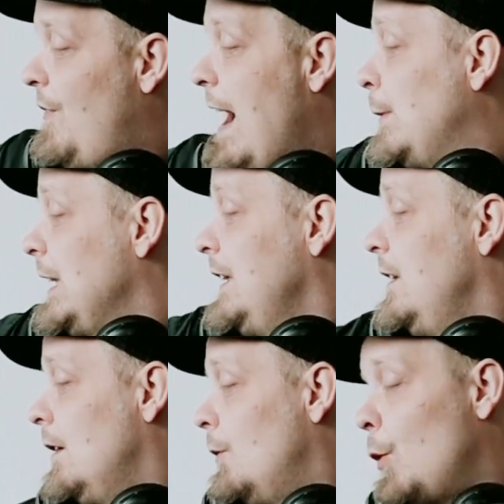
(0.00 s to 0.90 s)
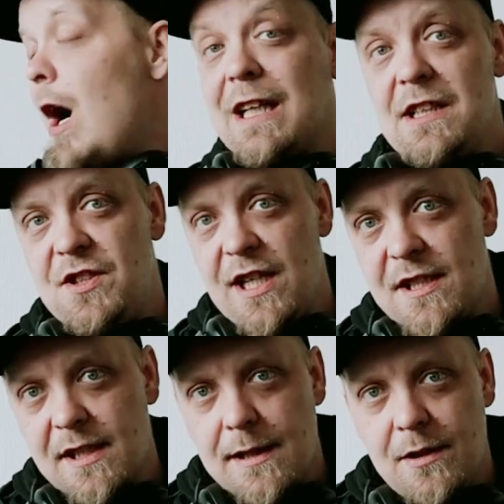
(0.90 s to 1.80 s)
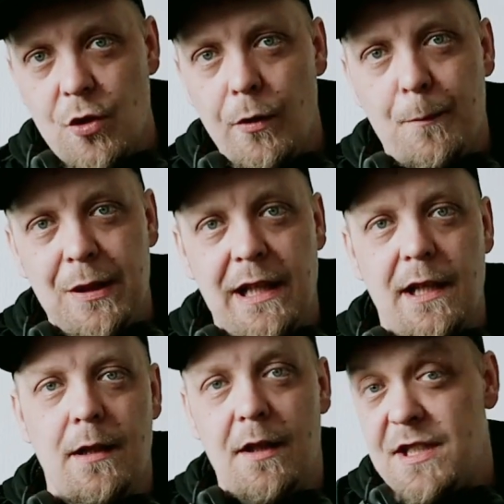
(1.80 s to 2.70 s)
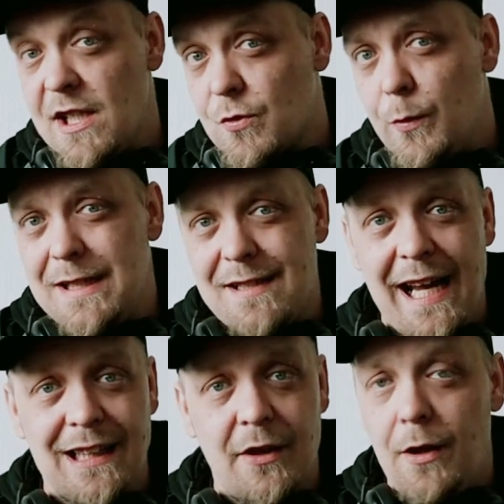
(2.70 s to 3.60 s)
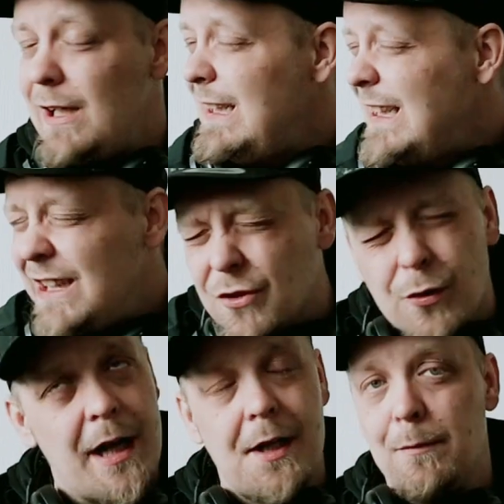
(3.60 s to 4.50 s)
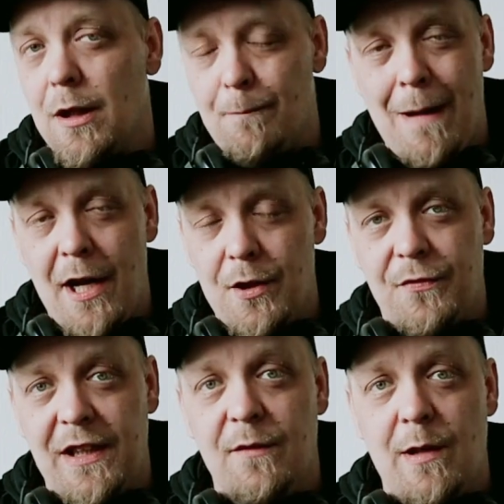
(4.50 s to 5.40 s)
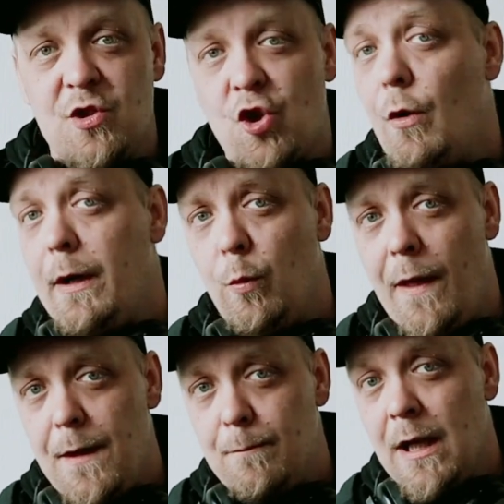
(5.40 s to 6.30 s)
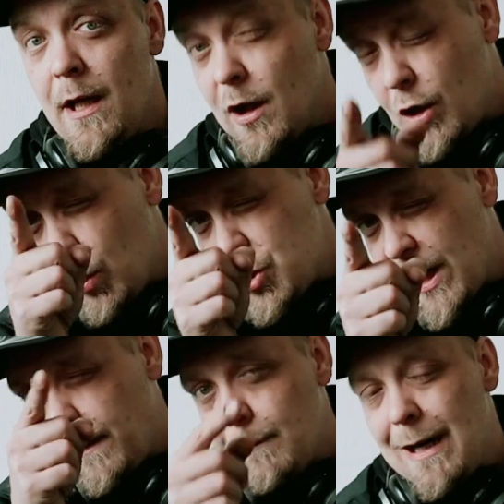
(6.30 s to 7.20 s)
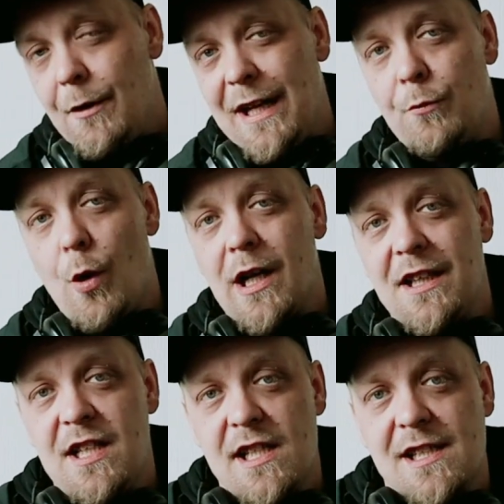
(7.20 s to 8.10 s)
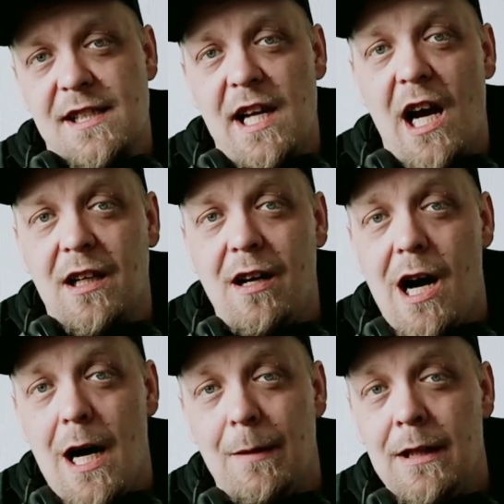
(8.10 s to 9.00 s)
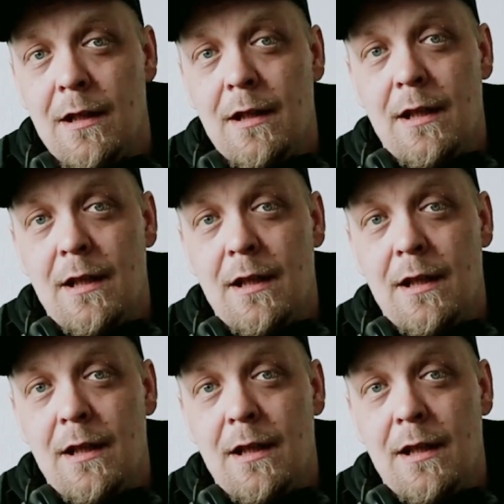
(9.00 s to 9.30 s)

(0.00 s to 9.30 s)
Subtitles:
family, Rocket Discs, European disc retailer. Incredible amount of inventory with them. Go check them out at rocketdiscs.com.